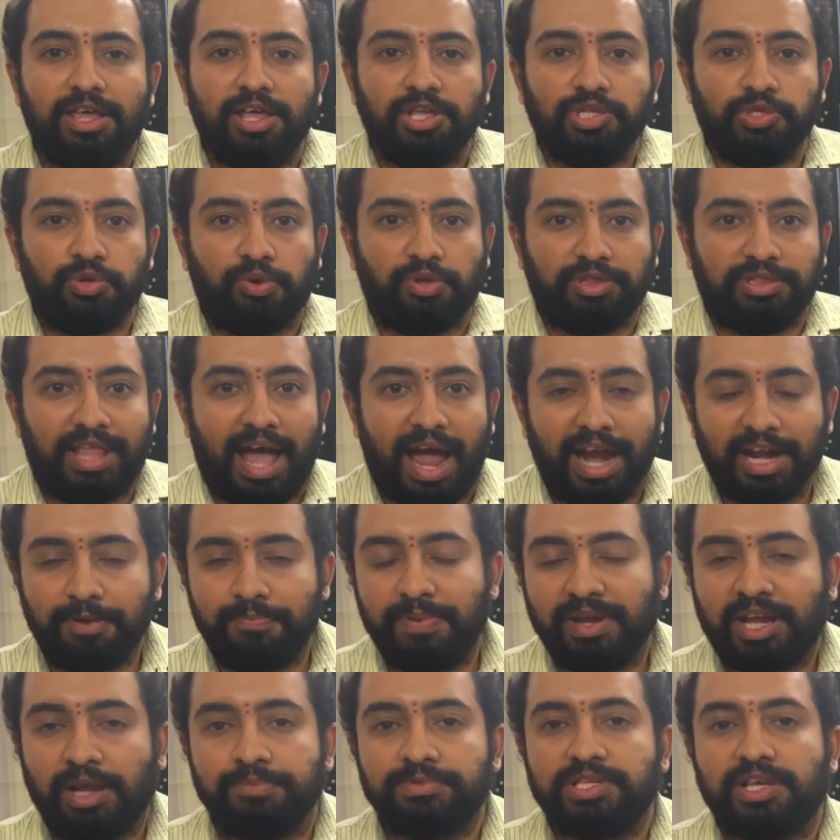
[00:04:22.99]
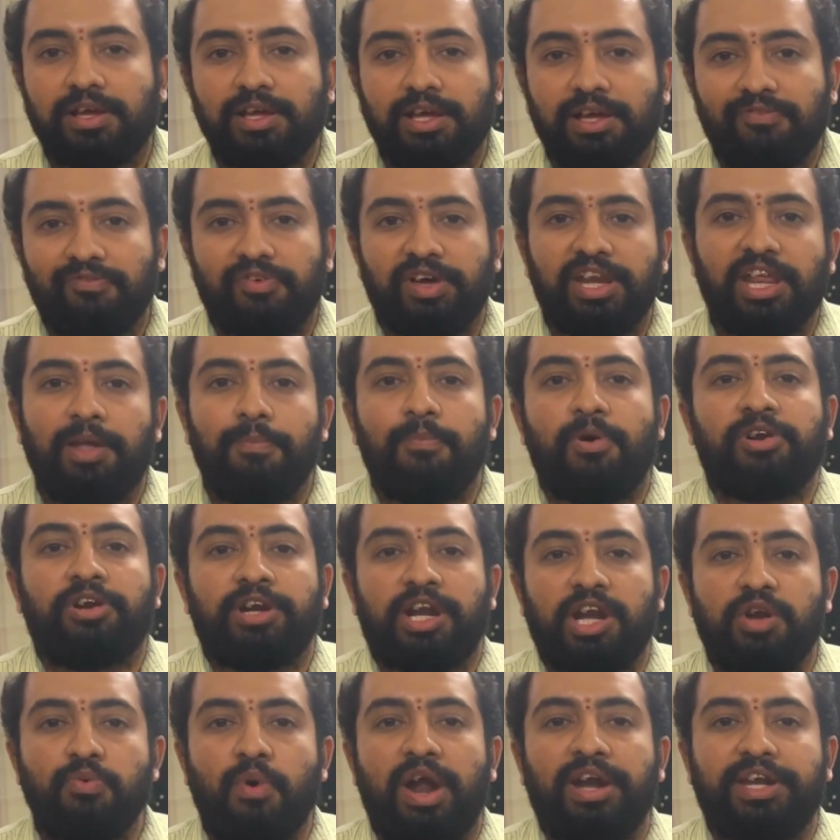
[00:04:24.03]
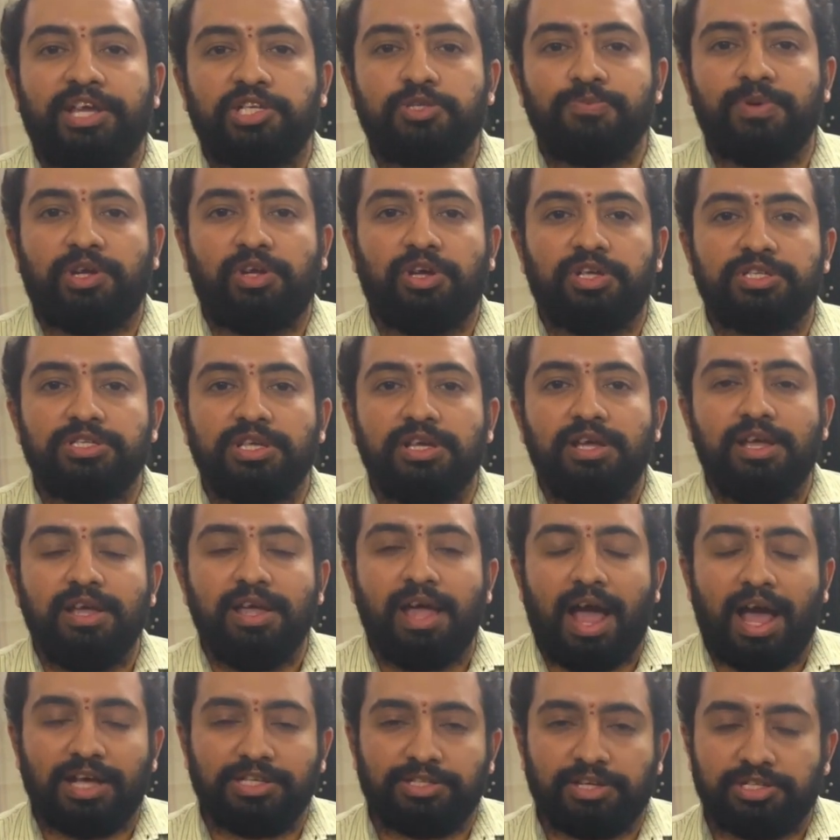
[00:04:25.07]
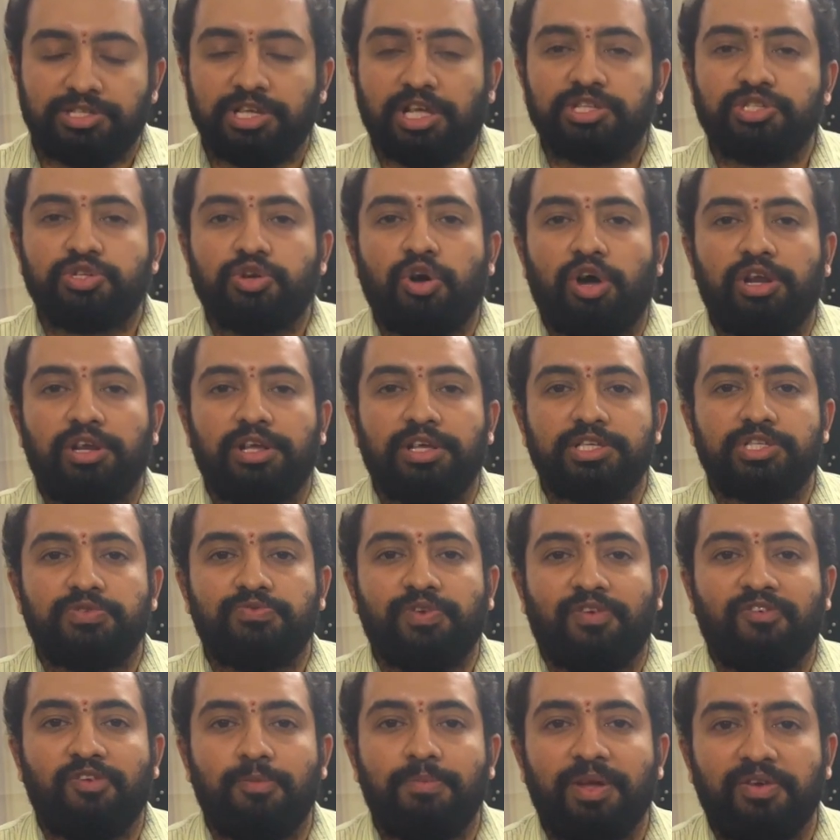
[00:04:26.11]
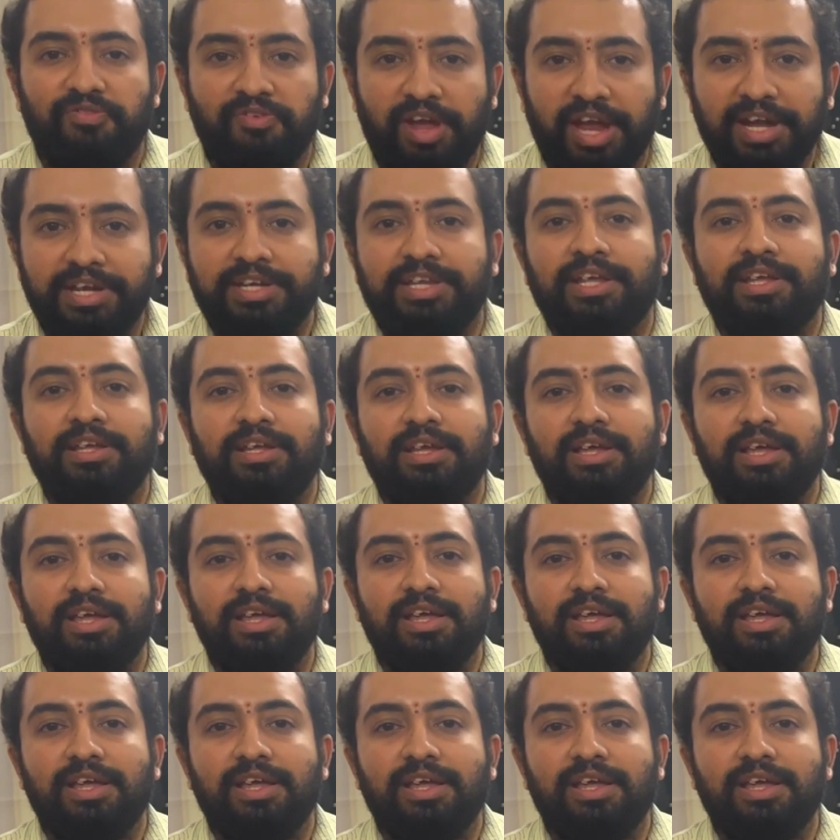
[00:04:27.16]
So that becomes a very important advantage, because as research scholars, we will be waiting